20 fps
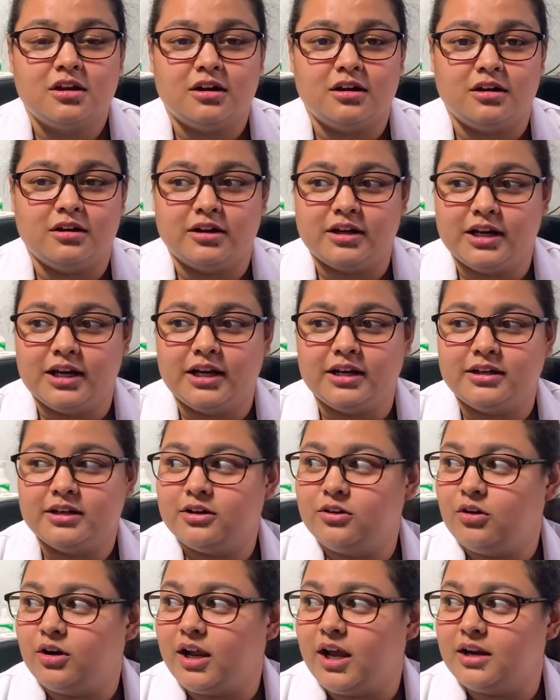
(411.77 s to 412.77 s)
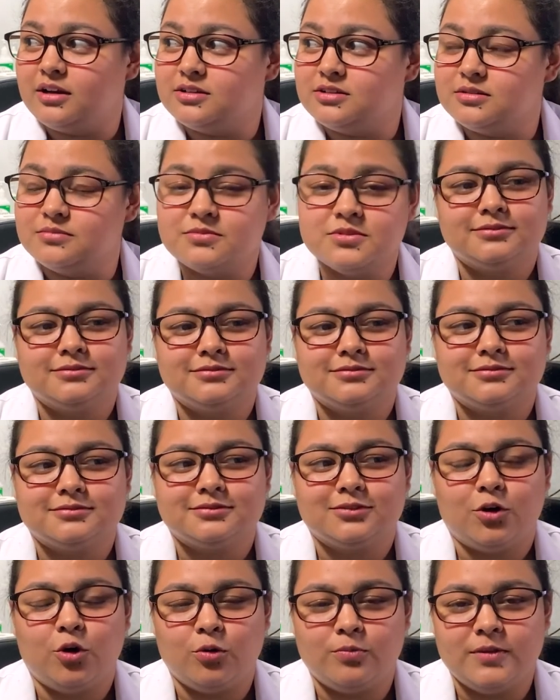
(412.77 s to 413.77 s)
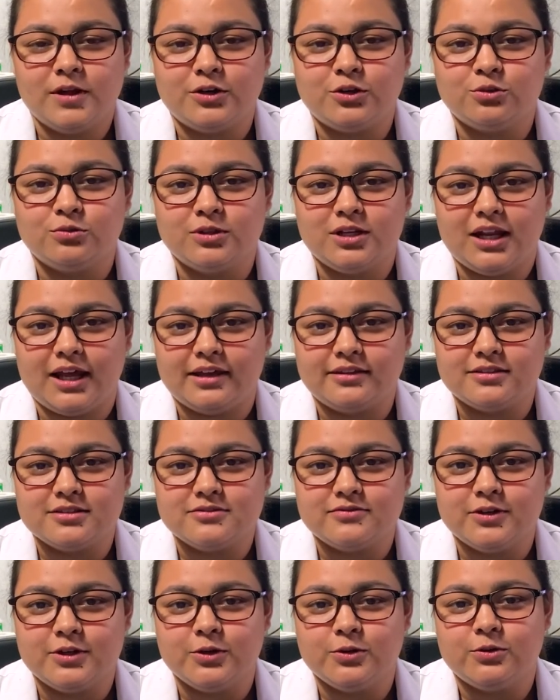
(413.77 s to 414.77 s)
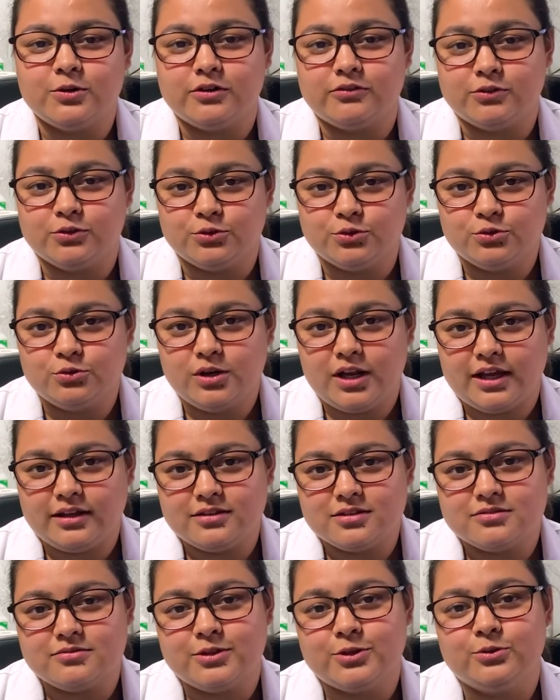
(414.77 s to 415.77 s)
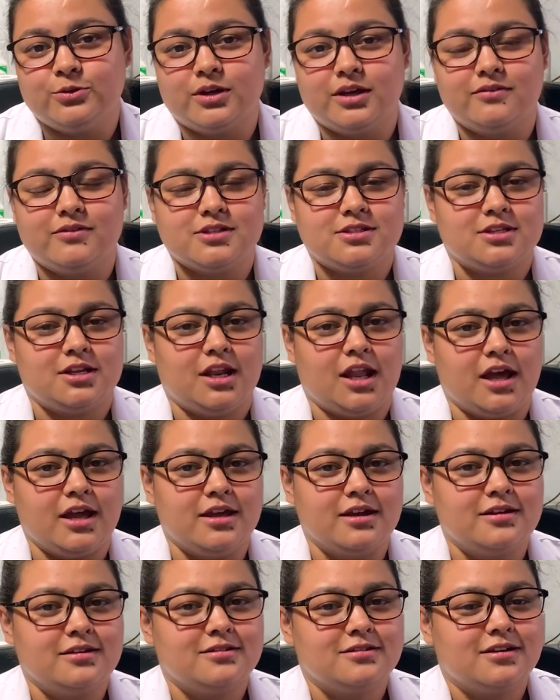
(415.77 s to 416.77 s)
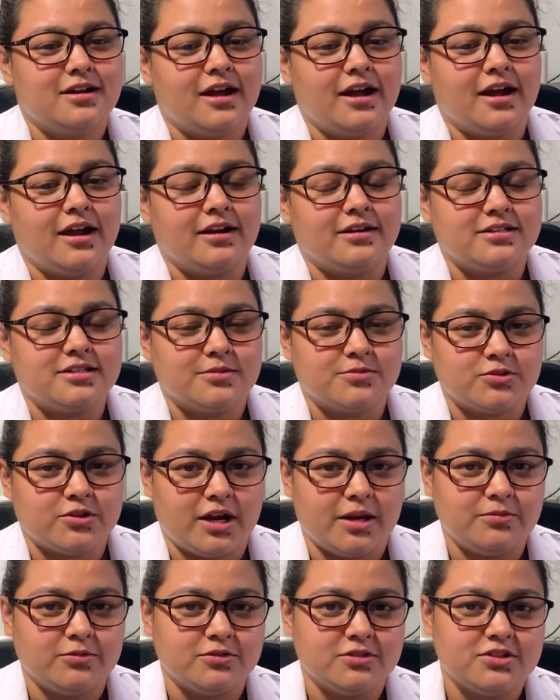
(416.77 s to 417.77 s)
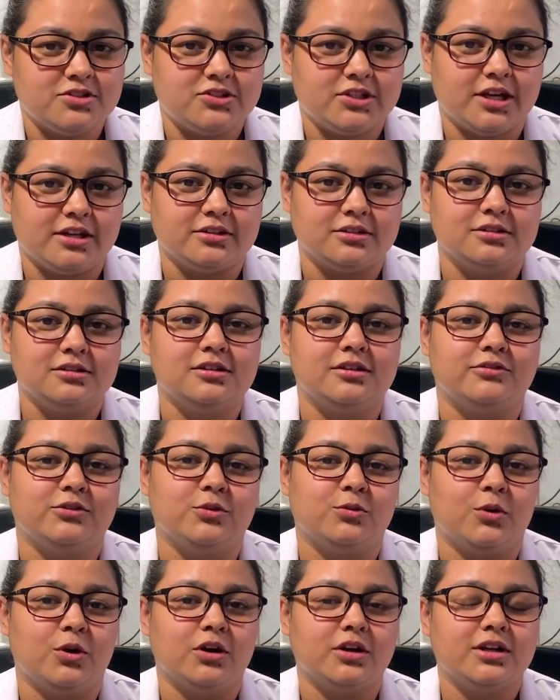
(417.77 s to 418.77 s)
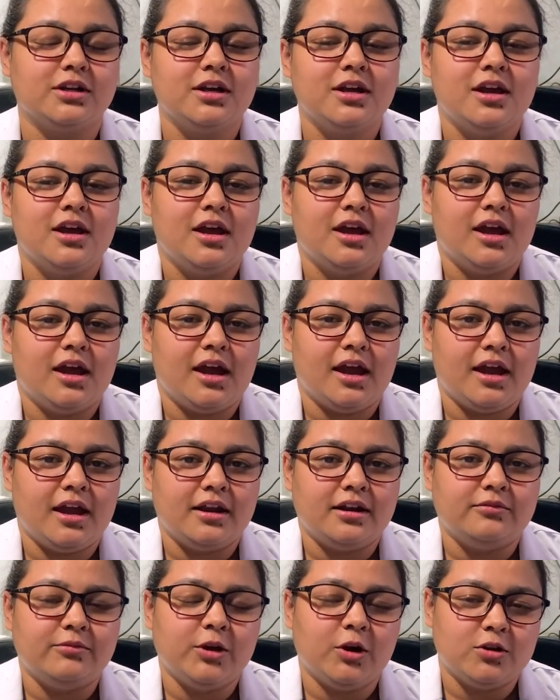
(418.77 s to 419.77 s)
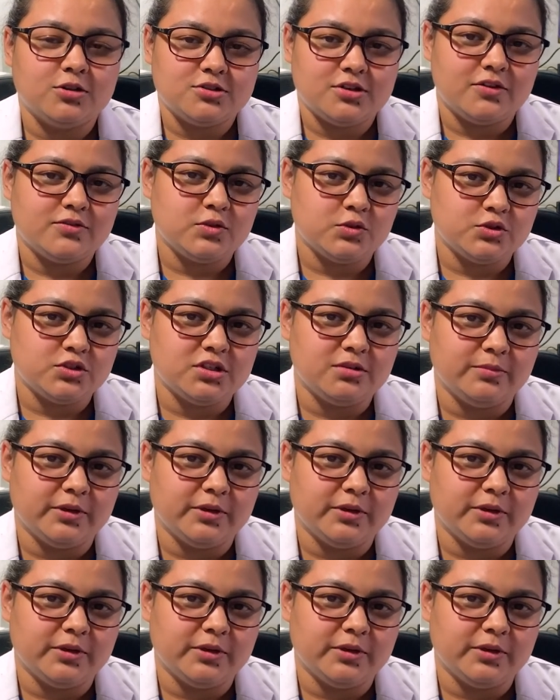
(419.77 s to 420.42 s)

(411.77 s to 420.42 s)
uh, related organisms. Hope that you will like this video. If you do like this video, give us a like and subscribe to this channel if you want. And we also have social